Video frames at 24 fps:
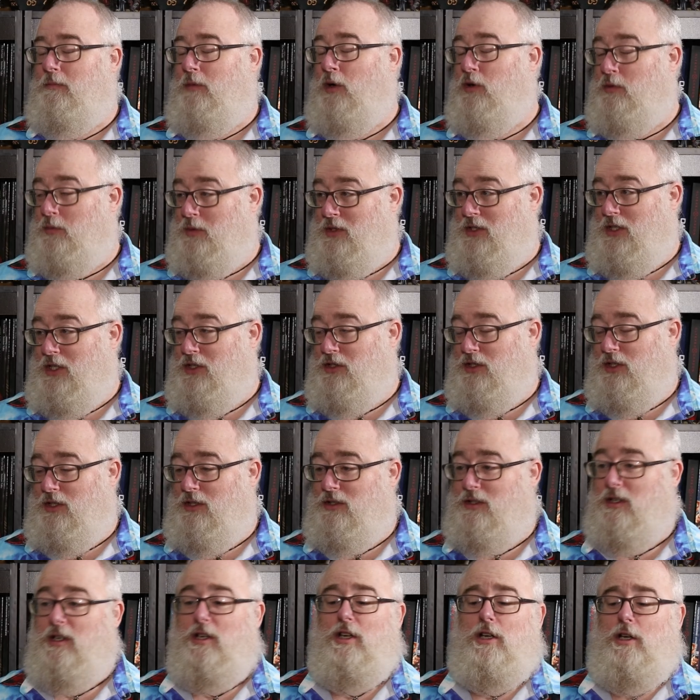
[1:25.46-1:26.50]
both
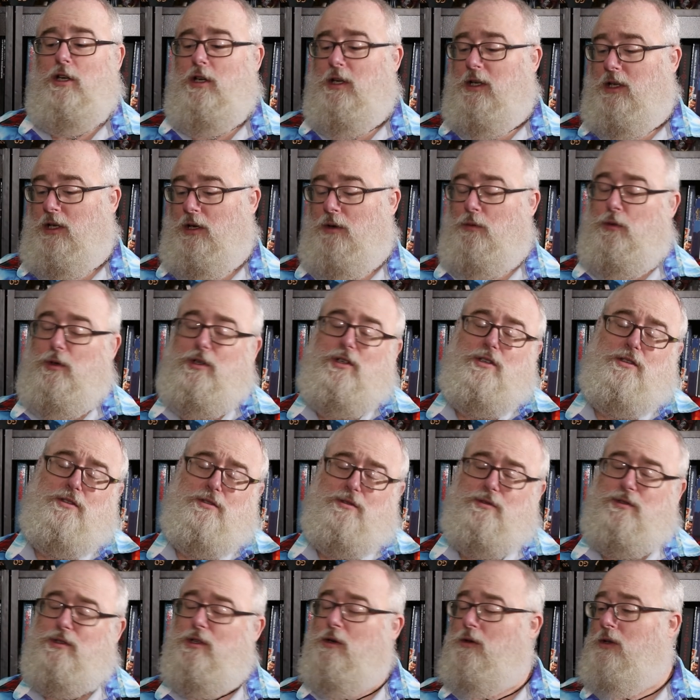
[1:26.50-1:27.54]
positions, you know, which is
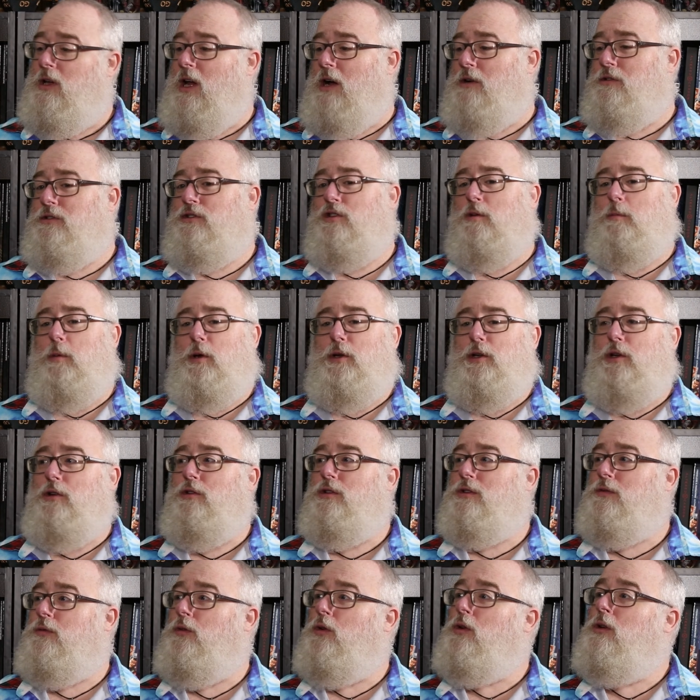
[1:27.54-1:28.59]
su you know, super
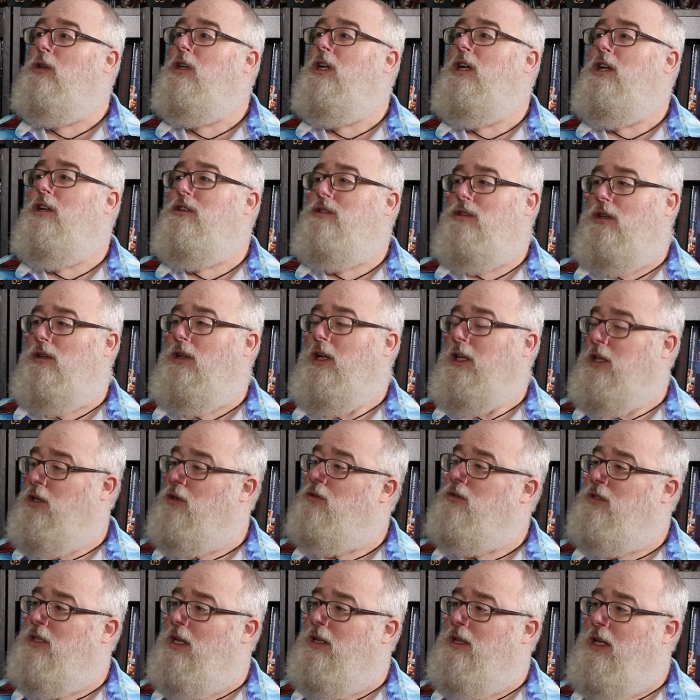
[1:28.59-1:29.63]
useful. So like you
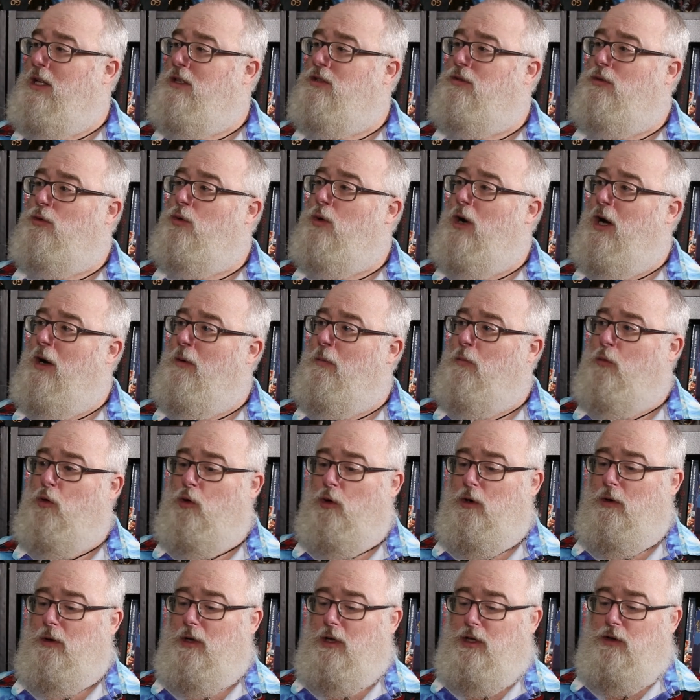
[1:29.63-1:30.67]
said, that's going to require
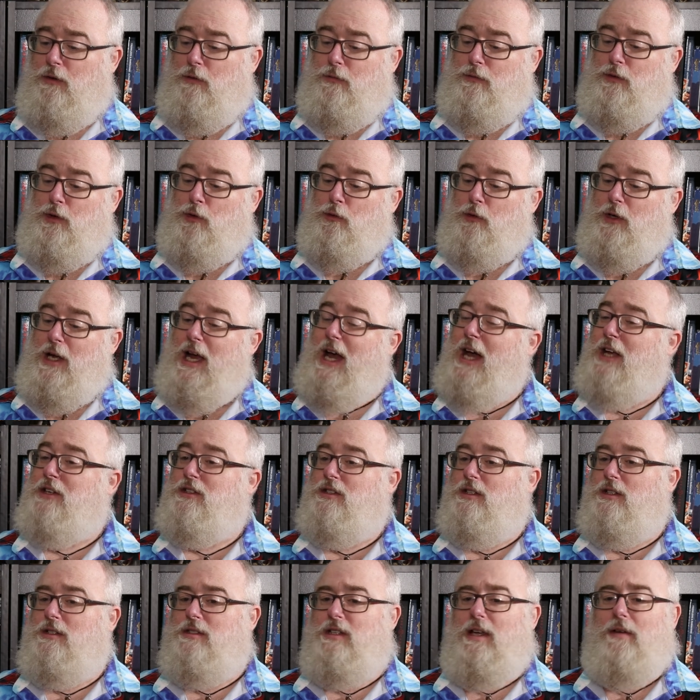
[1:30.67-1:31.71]
more your, your
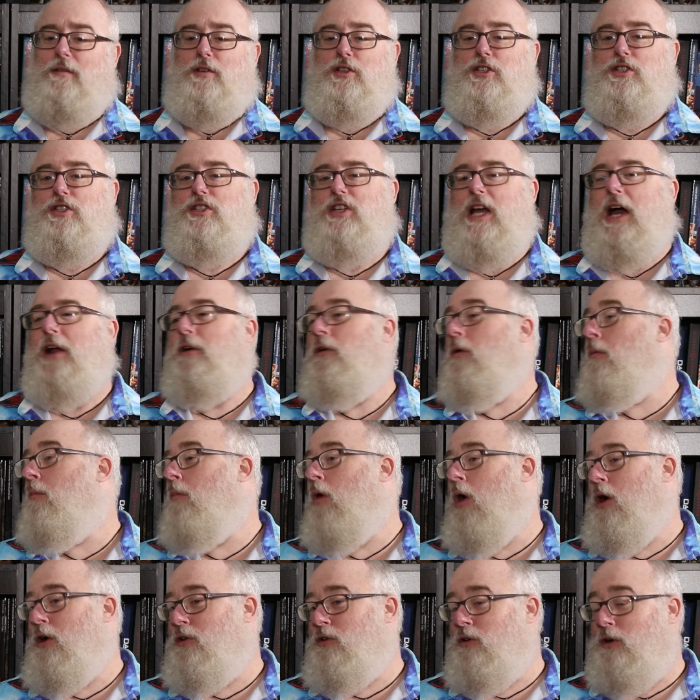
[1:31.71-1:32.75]
reactions. They have a Shadow
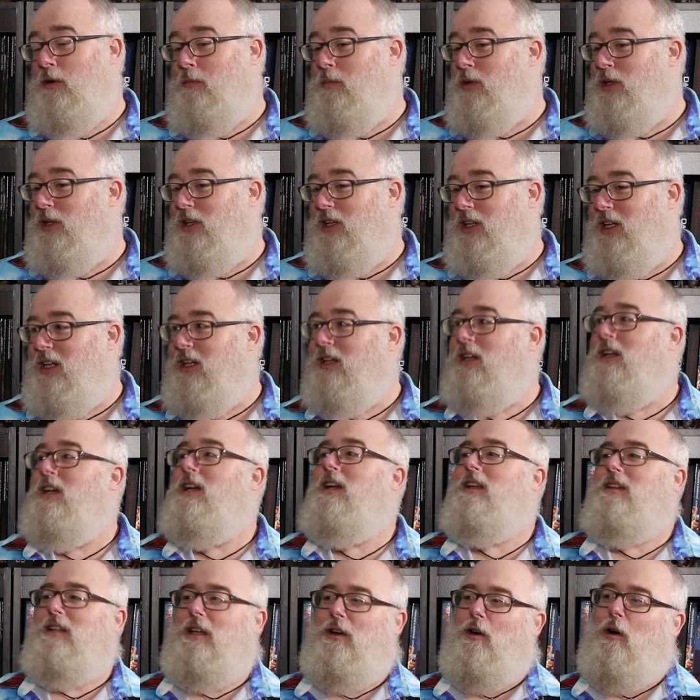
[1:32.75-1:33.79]
Martyr ability
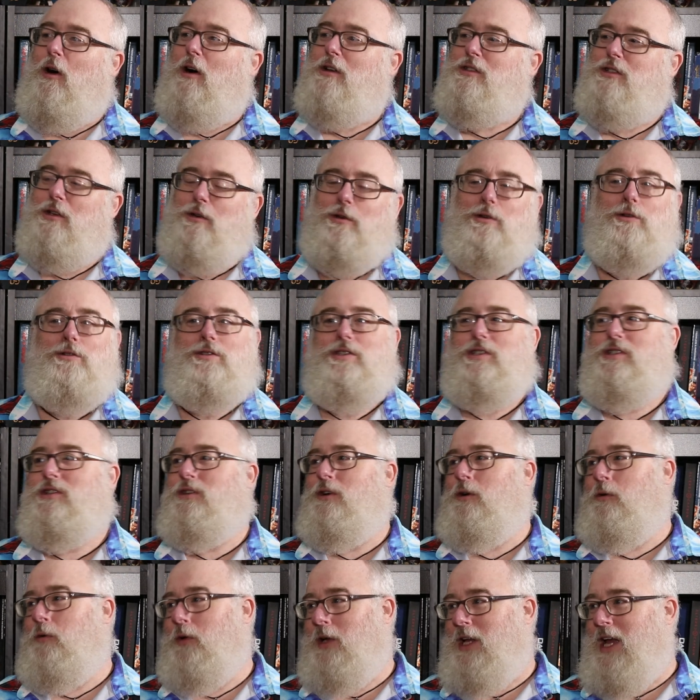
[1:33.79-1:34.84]
that also uses
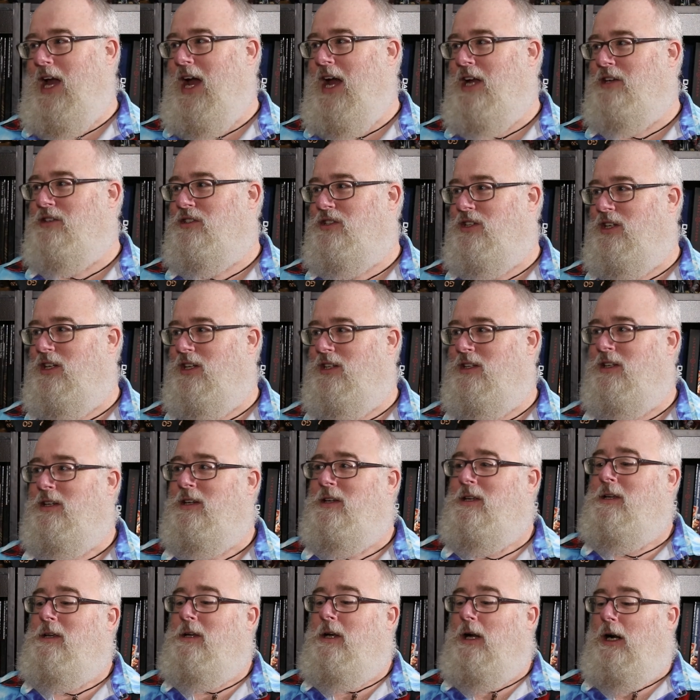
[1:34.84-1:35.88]
their reaction,
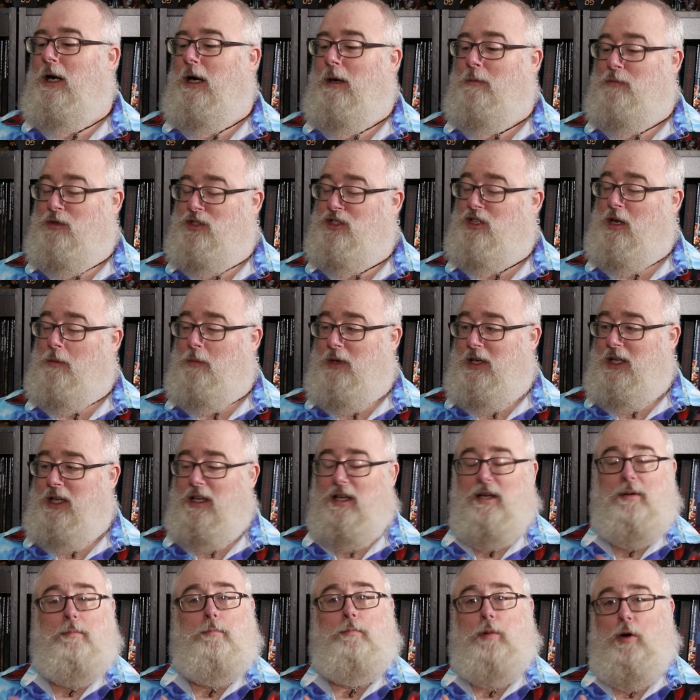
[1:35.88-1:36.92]
um, summoning
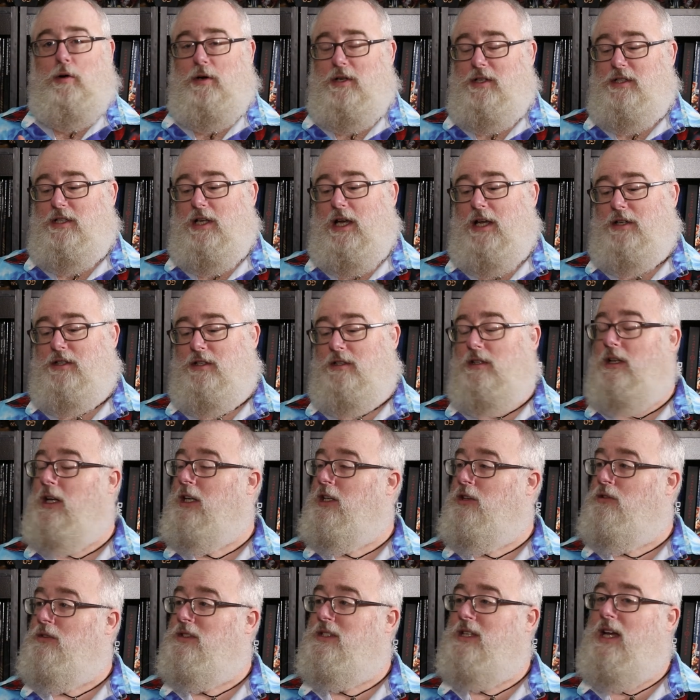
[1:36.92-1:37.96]
it, bonus action,
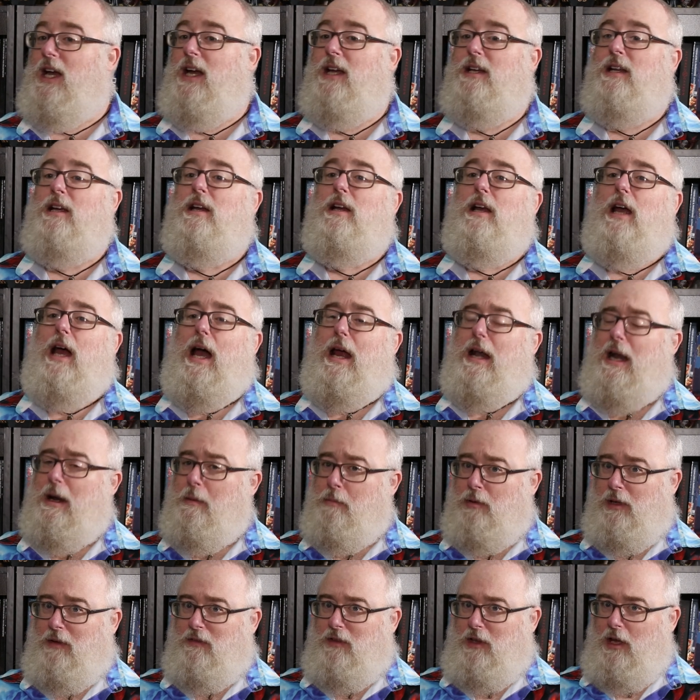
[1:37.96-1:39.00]
like you said. And then I
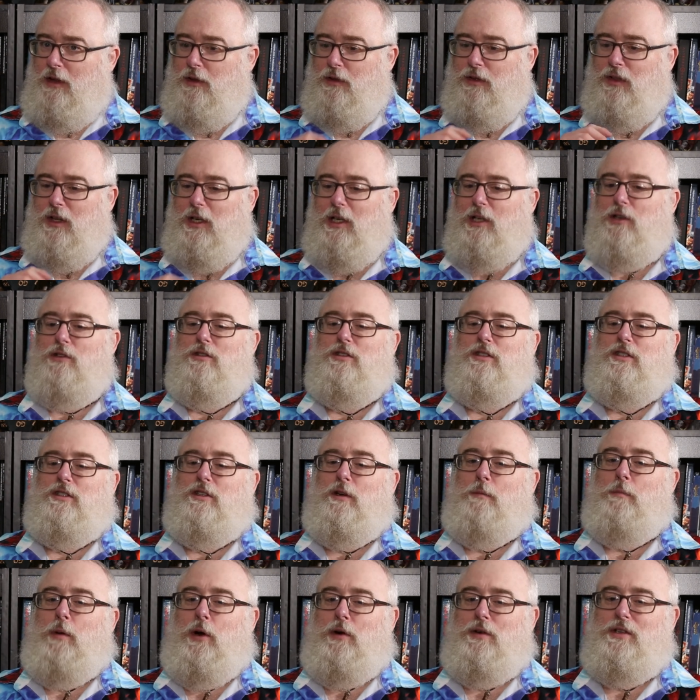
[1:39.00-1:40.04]
believe the other thing that uses
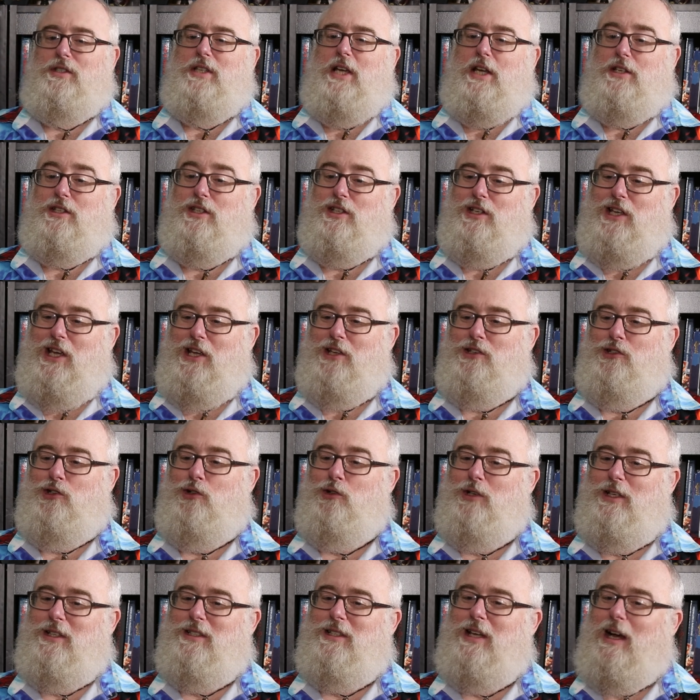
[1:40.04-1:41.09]
their bonus action is you
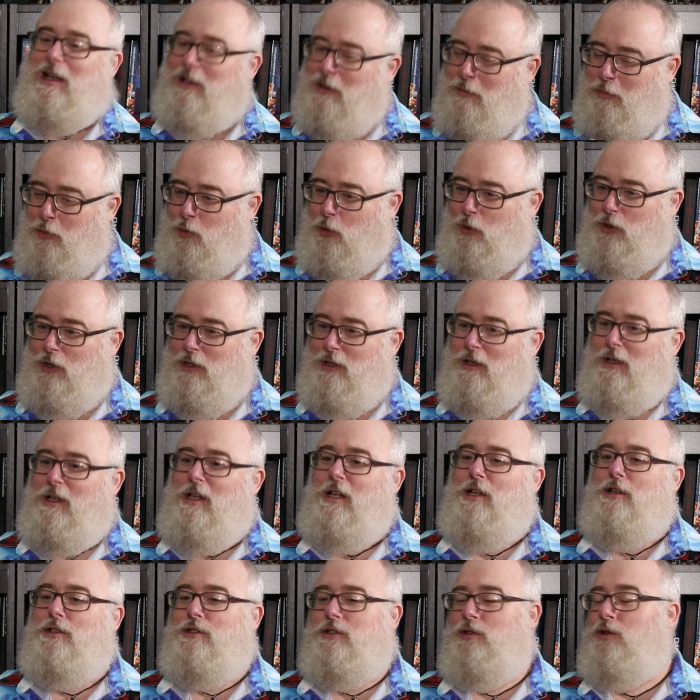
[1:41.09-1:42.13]
can teleport
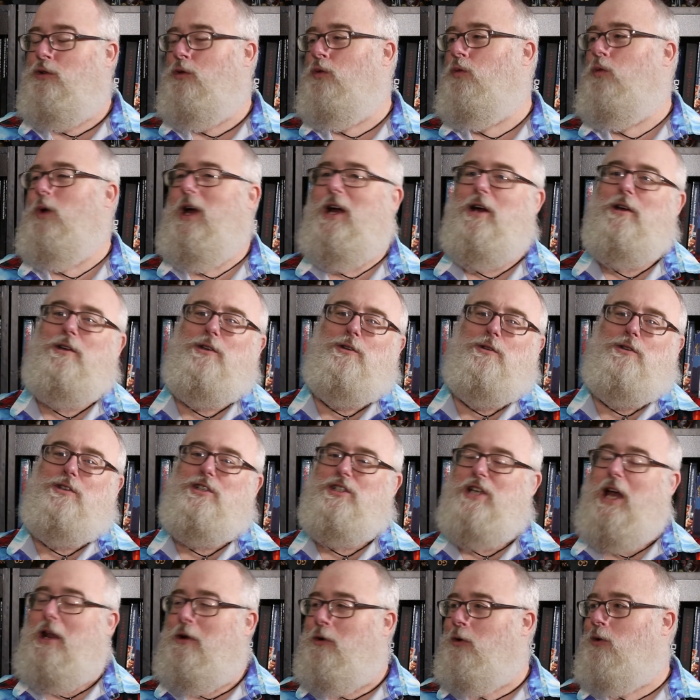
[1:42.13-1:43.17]
to where your
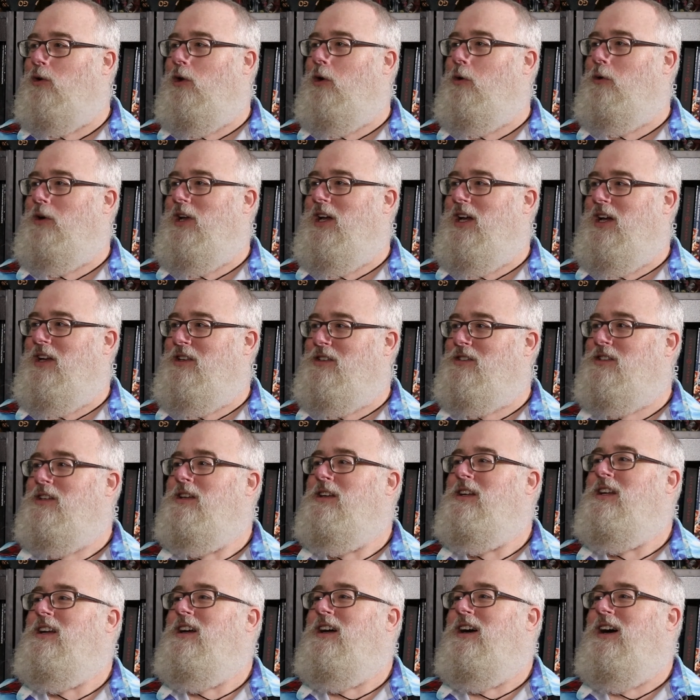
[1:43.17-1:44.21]
shadow clone is
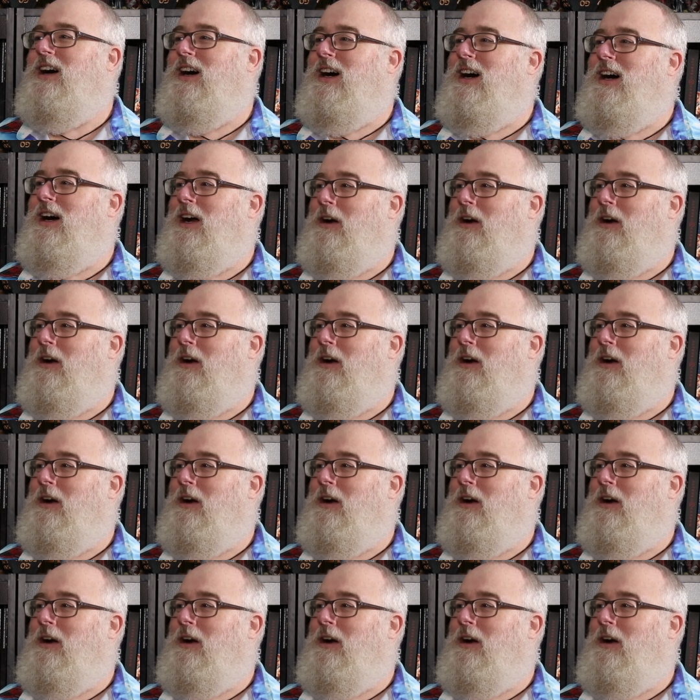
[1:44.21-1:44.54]
uh,